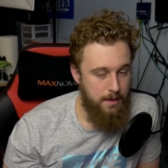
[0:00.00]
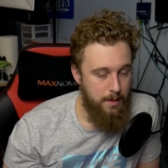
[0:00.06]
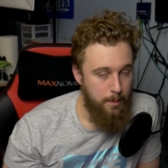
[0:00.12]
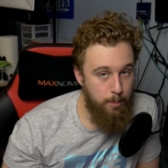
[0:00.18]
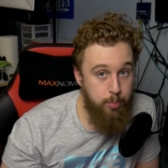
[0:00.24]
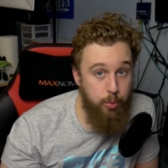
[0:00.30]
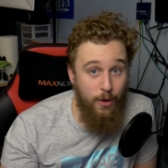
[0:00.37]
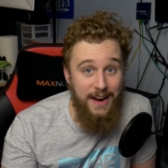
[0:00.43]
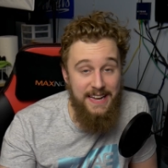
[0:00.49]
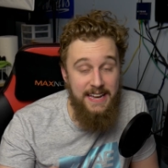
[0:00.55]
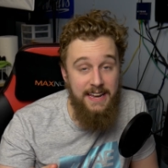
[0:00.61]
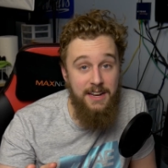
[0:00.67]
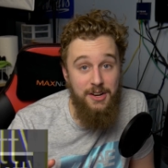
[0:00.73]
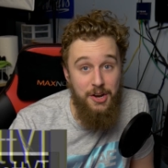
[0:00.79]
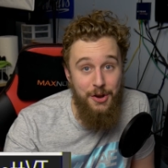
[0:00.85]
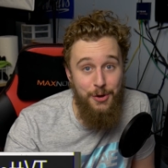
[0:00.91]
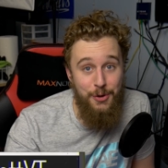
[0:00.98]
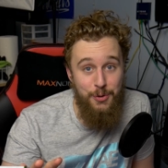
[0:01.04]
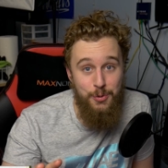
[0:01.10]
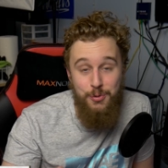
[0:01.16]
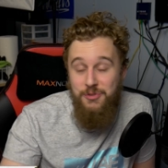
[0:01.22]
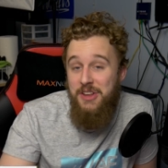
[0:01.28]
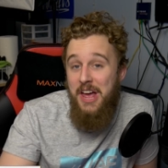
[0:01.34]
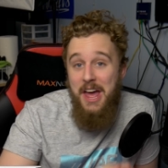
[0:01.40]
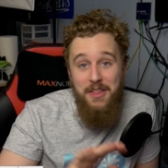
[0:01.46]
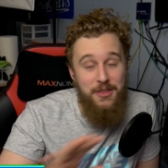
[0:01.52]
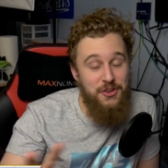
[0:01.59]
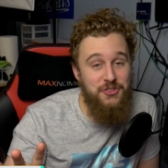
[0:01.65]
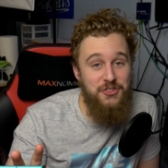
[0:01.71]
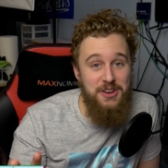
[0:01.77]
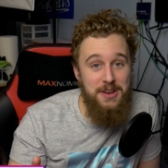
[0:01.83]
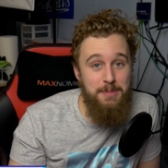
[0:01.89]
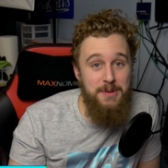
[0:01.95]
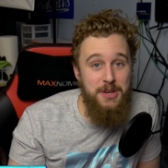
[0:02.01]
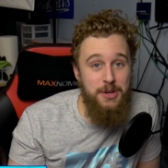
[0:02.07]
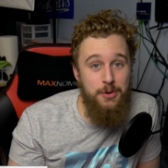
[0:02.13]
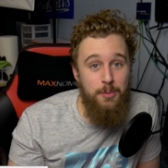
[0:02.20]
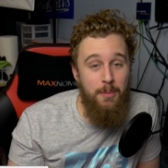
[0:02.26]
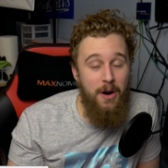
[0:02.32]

Breaking news! The GPU